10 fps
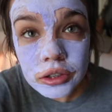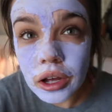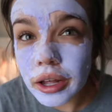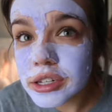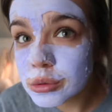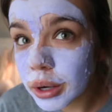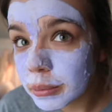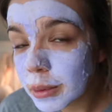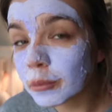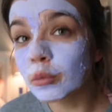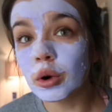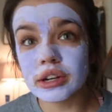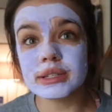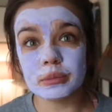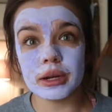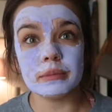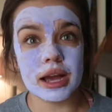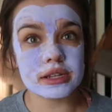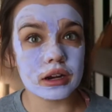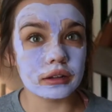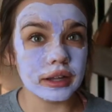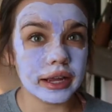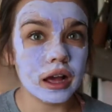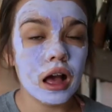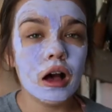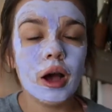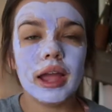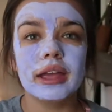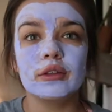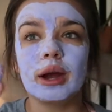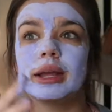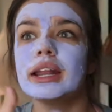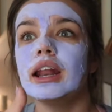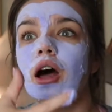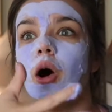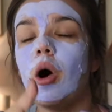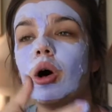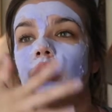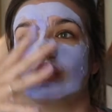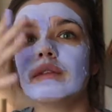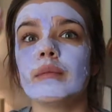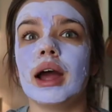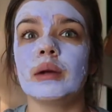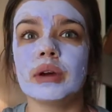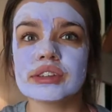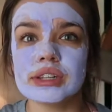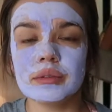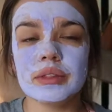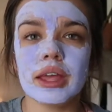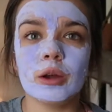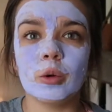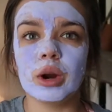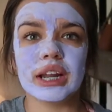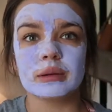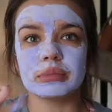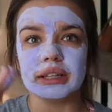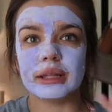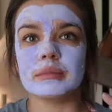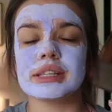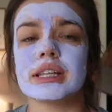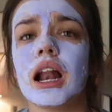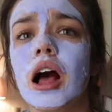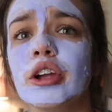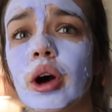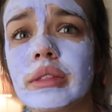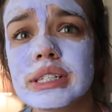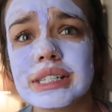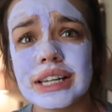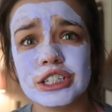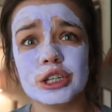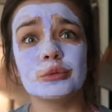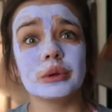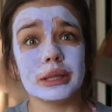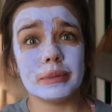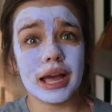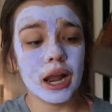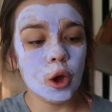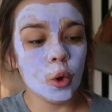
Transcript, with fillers: Y'all, I swear I'm the worst at putting mask on. Like, either I get it all over my eyebrows and everything, or I completely miss it. Y'all, this is itchy really bad.